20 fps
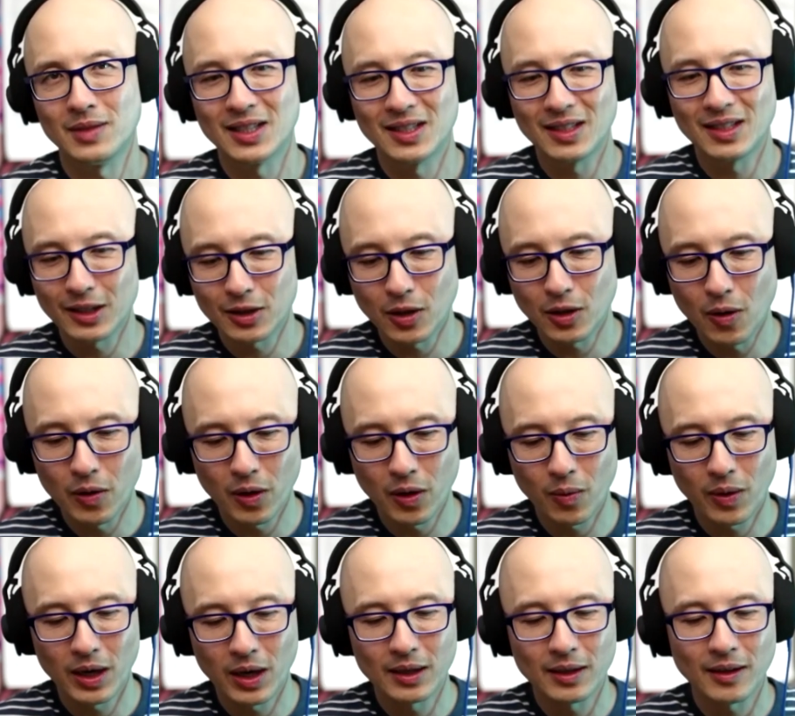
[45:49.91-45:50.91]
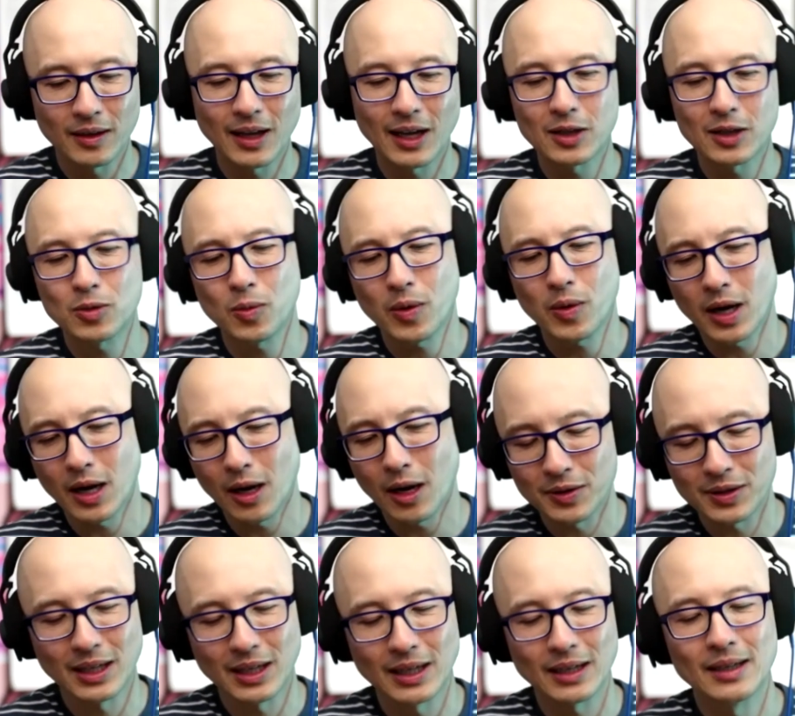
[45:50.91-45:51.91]
doesn't get to go anywhere. And that's where I
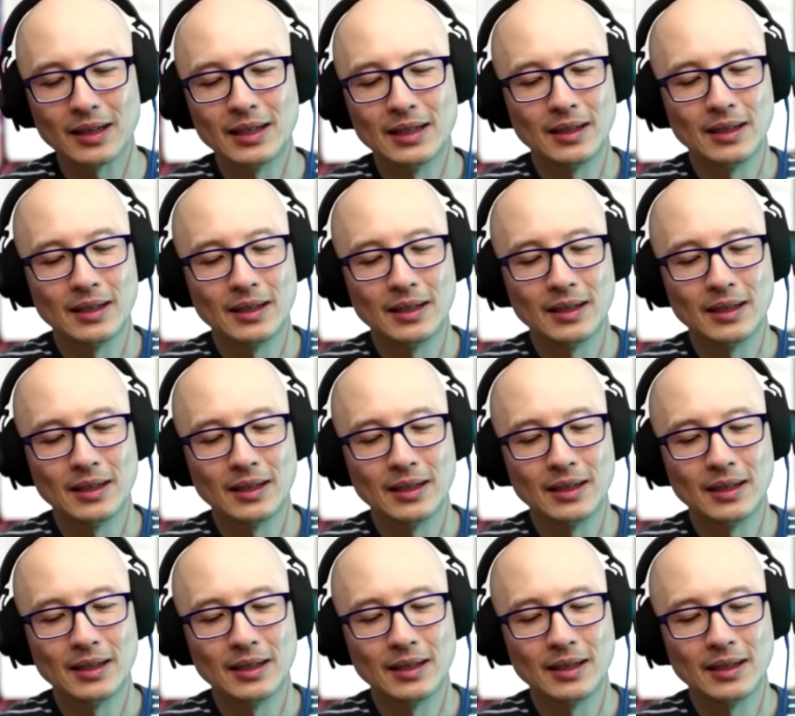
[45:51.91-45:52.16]
was like,